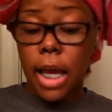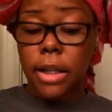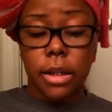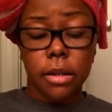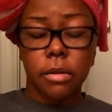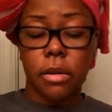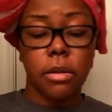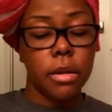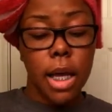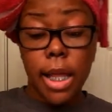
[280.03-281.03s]
I
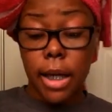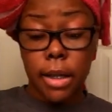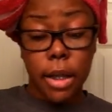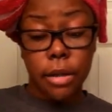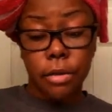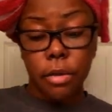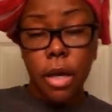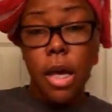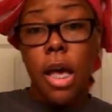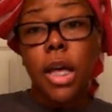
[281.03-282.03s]
like a deal.
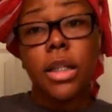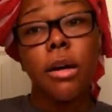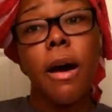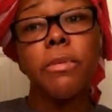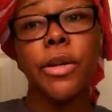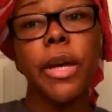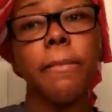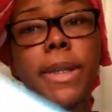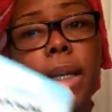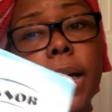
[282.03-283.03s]
So I was on
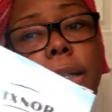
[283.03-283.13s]
Amazon